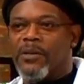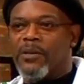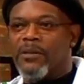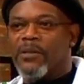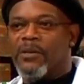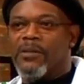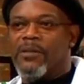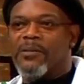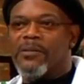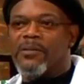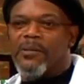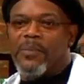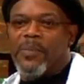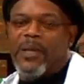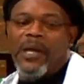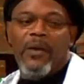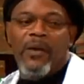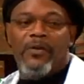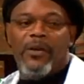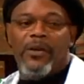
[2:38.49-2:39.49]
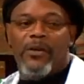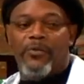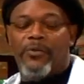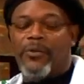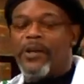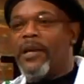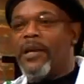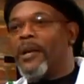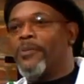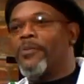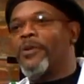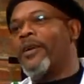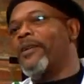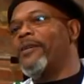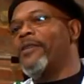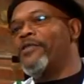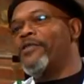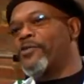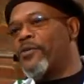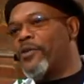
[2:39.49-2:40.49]
because, I went in rehab
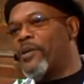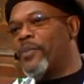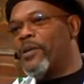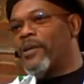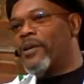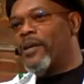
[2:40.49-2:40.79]
kicking and screaming.